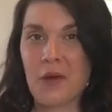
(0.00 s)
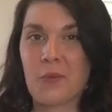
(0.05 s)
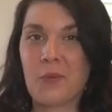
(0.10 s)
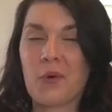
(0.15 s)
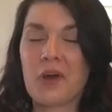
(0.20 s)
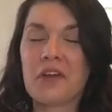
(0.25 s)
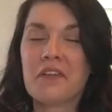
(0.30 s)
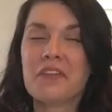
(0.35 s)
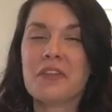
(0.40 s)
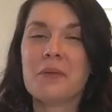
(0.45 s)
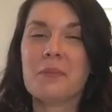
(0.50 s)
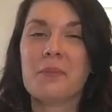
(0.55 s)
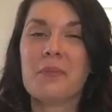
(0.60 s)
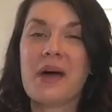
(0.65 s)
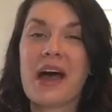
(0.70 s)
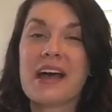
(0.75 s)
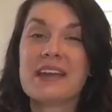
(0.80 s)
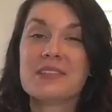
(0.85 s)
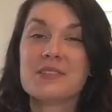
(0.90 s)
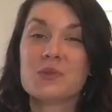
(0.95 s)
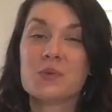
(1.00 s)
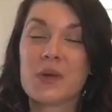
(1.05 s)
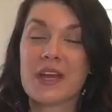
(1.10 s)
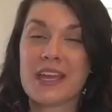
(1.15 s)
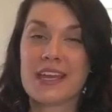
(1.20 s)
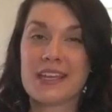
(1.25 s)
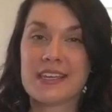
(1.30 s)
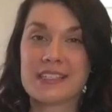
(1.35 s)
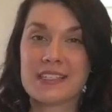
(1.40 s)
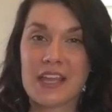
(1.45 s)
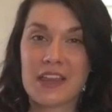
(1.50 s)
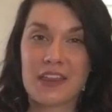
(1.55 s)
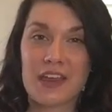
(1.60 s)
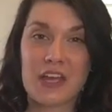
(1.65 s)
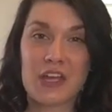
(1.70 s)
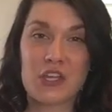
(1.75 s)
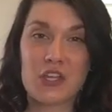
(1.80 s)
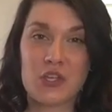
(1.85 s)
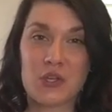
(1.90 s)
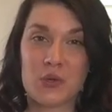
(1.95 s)
One of the best ways
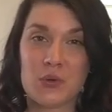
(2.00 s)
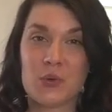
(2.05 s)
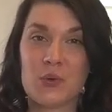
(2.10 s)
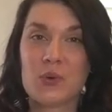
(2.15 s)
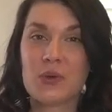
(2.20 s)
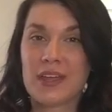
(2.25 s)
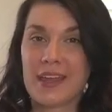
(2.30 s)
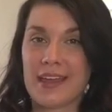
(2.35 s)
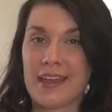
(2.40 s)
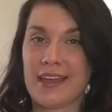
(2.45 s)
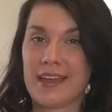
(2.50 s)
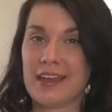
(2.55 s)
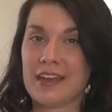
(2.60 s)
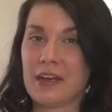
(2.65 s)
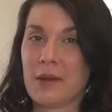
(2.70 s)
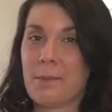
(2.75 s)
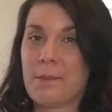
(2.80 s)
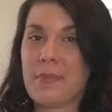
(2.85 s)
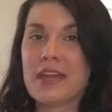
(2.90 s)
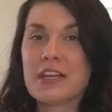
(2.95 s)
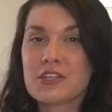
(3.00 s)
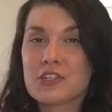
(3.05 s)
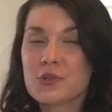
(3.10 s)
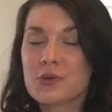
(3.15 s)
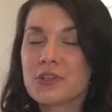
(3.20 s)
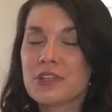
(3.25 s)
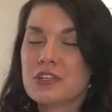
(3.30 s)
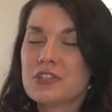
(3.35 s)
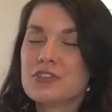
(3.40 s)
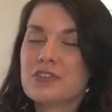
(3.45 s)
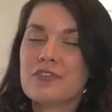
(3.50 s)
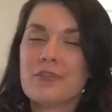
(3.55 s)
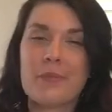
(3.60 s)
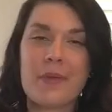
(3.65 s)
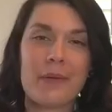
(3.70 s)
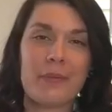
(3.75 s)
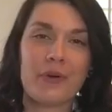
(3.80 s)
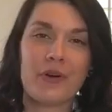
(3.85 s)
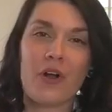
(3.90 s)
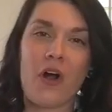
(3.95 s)
that you can make sure that you
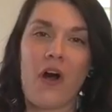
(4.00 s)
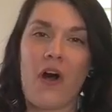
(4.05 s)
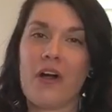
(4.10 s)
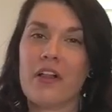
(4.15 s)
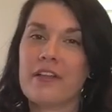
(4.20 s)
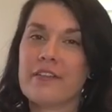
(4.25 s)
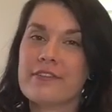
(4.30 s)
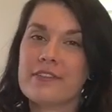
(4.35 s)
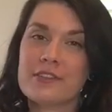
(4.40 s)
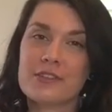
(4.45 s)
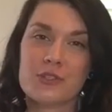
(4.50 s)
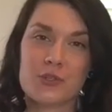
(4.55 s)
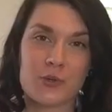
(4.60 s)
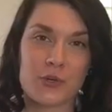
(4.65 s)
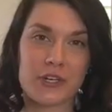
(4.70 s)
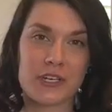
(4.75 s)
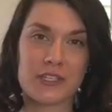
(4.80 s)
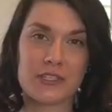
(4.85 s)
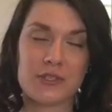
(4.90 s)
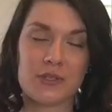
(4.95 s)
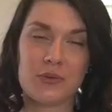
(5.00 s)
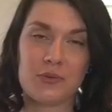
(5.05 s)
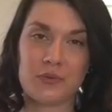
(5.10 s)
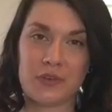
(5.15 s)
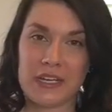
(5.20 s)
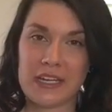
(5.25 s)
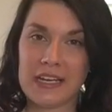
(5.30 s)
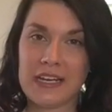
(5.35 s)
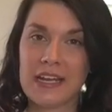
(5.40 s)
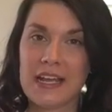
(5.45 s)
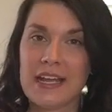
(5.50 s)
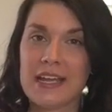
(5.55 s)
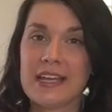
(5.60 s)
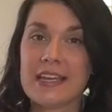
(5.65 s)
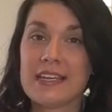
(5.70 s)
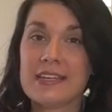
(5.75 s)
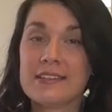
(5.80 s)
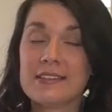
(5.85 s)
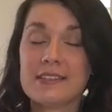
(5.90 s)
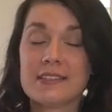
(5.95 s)
remember all of the stories you read
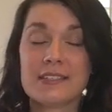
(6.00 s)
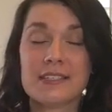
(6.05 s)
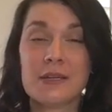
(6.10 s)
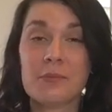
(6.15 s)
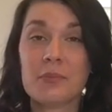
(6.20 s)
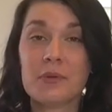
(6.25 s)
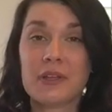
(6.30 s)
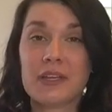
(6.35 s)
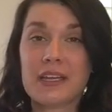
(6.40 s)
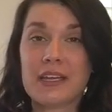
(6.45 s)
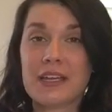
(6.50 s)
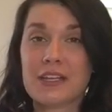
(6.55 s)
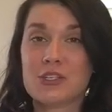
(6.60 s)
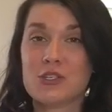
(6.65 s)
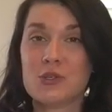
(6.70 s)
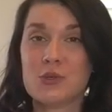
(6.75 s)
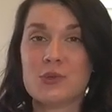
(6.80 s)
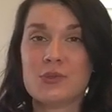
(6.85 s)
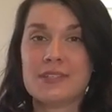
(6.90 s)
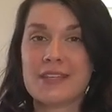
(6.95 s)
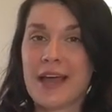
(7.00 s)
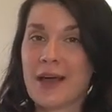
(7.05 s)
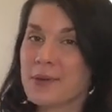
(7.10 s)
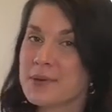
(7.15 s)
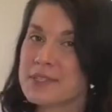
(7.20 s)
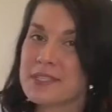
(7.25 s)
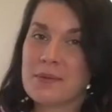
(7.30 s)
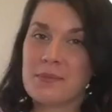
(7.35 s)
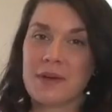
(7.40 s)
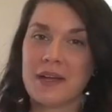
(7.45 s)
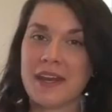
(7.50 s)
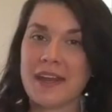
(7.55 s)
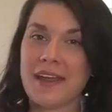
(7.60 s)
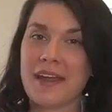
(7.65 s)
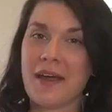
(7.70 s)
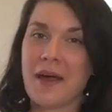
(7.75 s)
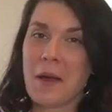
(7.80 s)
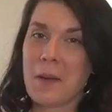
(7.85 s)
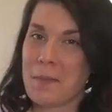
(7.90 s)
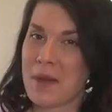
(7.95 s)
is simply to tell
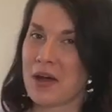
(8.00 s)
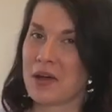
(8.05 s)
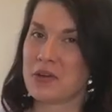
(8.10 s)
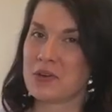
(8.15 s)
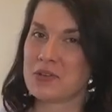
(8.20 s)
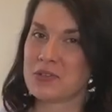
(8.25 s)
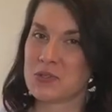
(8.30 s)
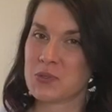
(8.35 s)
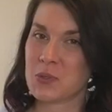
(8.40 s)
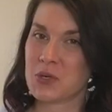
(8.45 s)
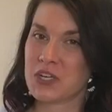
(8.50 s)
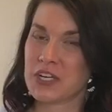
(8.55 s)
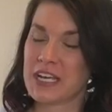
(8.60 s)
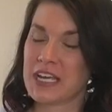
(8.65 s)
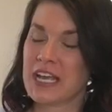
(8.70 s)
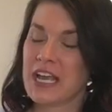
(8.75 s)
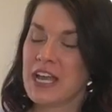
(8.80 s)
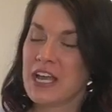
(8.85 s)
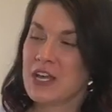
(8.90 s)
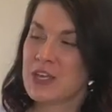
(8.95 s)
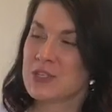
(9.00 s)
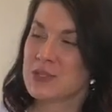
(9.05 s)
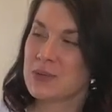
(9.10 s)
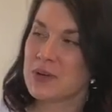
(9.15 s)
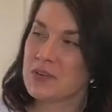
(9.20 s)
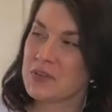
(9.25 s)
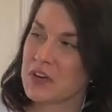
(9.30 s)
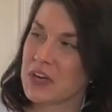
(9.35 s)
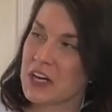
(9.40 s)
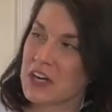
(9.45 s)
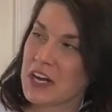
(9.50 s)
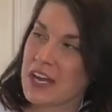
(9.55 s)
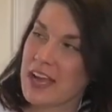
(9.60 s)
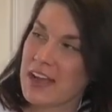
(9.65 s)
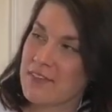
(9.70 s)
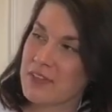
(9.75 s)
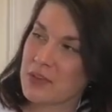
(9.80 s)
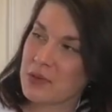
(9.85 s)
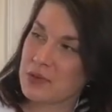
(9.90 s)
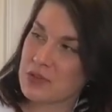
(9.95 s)
somebody about your story. So over here I
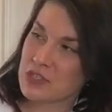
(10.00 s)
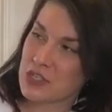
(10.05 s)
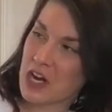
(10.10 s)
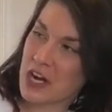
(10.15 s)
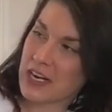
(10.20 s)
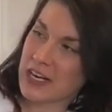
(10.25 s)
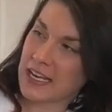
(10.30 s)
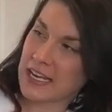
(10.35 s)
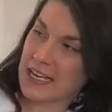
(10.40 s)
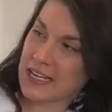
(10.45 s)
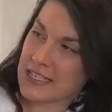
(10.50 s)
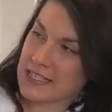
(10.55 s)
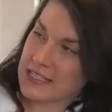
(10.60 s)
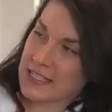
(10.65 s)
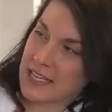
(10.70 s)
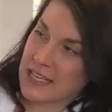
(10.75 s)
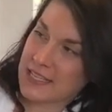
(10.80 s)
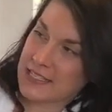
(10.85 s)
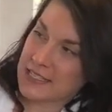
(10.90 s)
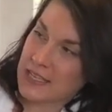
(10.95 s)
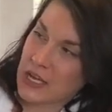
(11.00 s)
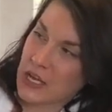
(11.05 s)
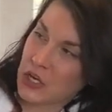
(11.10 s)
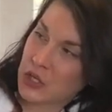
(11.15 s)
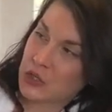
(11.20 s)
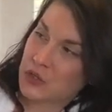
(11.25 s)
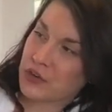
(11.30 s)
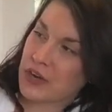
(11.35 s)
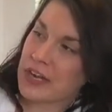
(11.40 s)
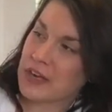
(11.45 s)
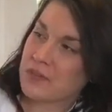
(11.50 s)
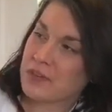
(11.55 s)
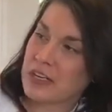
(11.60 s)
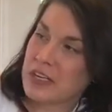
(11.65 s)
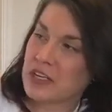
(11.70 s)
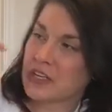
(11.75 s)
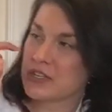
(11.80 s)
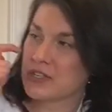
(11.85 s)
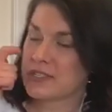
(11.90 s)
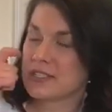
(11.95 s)
have a little chart, and it says, great
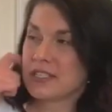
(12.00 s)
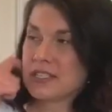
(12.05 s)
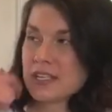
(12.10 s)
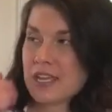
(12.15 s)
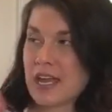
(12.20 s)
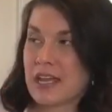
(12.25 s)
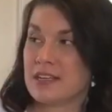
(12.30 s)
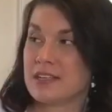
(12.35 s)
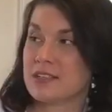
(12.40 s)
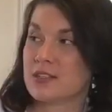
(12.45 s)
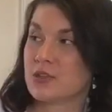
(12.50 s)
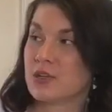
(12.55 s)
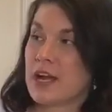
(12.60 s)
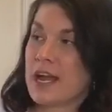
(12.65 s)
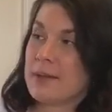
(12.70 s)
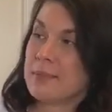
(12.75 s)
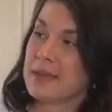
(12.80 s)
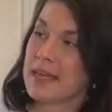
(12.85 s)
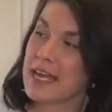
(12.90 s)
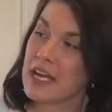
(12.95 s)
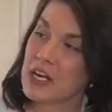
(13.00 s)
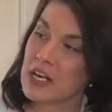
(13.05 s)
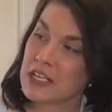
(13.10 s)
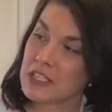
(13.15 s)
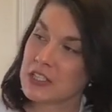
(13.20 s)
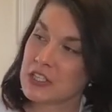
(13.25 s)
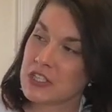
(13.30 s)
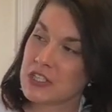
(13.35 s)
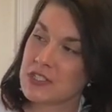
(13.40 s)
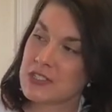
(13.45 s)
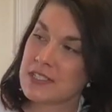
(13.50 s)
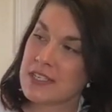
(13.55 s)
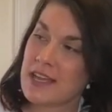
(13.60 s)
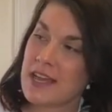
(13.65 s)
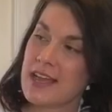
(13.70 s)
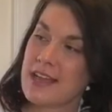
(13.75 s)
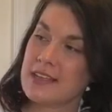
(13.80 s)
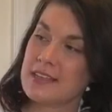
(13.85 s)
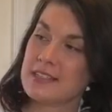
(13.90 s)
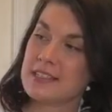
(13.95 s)
readers can describe characters,
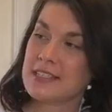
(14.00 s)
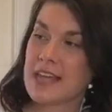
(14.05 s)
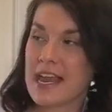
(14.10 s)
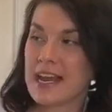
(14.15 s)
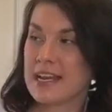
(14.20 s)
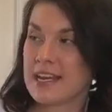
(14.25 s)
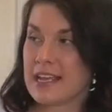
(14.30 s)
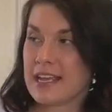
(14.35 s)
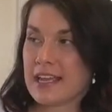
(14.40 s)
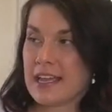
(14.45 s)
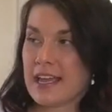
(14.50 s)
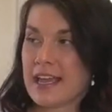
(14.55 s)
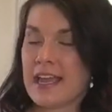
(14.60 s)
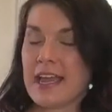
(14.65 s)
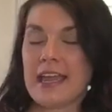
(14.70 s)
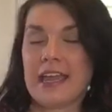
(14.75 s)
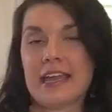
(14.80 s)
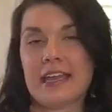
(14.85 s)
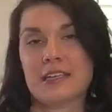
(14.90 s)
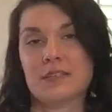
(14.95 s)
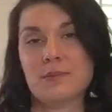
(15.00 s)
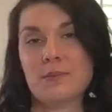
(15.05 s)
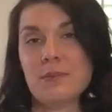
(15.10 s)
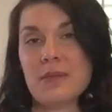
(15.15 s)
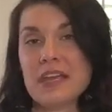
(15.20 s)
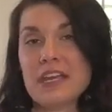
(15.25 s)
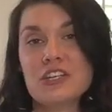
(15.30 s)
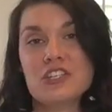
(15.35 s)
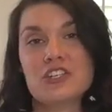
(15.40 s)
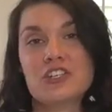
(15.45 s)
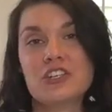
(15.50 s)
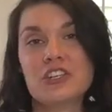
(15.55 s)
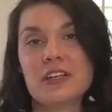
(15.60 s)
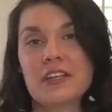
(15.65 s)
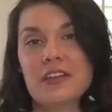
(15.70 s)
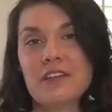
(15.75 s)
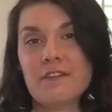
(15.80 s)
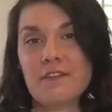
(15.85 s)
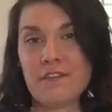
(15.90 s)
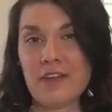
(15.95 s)
setting, and major
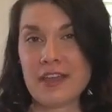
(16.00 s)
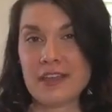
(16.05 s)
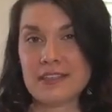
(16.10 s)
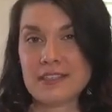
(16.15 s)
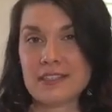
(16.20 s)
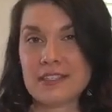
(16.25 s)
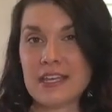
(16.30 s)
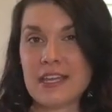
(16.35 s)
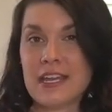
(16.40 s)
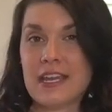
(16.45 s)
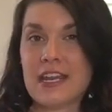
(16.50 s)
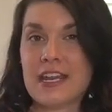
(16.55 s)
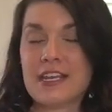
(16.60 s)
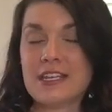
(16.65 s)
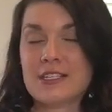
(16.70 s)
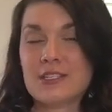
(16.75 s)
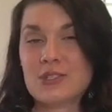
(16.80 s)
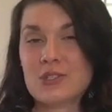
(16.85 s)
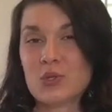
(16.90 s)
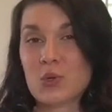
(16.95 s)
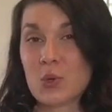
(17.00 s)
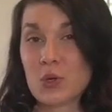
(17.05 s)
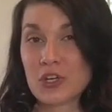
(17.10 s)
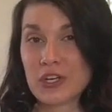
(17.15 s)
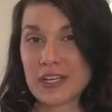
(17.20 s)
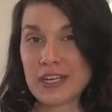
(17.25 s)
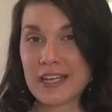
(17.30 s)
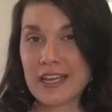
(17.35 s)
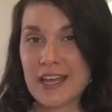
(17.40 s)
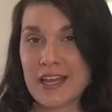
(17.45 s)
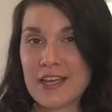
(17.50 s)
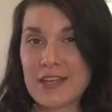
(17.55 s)
events in a story.